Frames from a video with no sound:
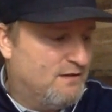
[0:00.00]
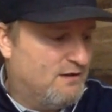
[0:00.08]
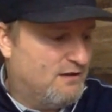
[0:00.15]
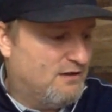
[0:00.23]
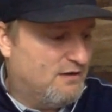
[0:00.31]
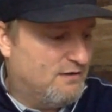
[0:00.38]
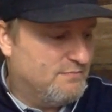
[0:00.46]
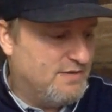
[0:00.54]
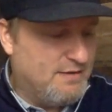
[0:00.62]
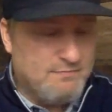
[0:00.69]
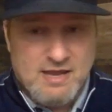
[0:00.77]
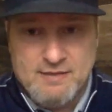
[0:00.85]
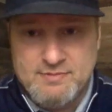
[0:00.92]

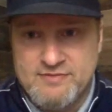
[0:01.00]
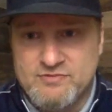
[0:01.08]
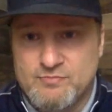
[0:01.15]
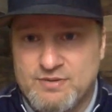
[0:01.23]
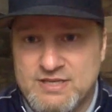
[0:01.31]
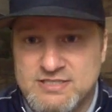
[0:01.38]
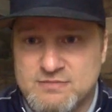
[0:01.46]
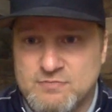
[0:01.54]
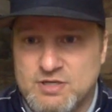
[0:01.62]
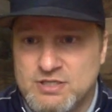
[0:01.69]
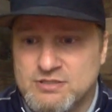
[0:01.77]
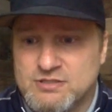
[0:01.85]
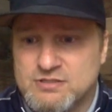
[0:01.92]
and maybe even play some
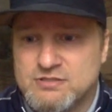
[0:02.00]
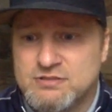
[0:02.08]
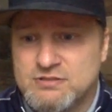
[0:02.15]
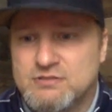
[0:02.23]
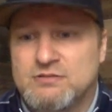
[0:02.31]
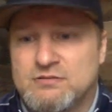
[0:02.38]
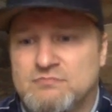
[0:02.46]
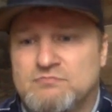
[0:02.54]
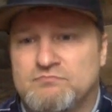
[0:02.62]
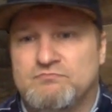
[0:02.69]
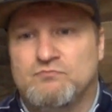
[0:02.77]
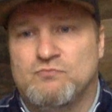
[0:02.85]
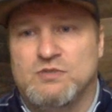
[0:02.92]
unders
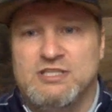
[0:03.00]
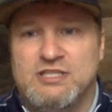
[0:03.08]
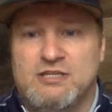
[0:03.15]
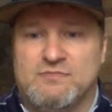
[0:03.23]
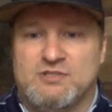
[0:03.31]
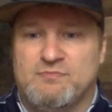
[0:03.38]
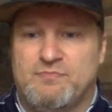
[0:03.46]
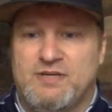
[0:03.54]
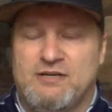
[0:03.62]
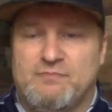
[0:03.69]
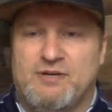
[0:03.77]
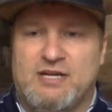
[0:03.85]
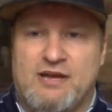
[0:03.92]
with them,
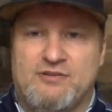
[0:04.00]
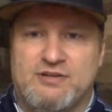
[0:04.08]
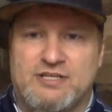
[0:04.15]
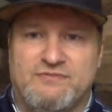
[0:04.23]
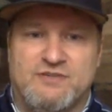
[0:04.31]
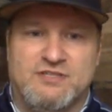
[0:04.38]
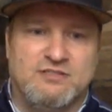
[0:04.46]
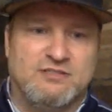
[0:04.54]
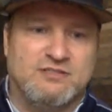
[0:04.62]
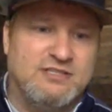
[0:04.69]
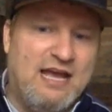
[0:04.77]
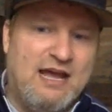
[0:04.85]
depending upon how their defense looks.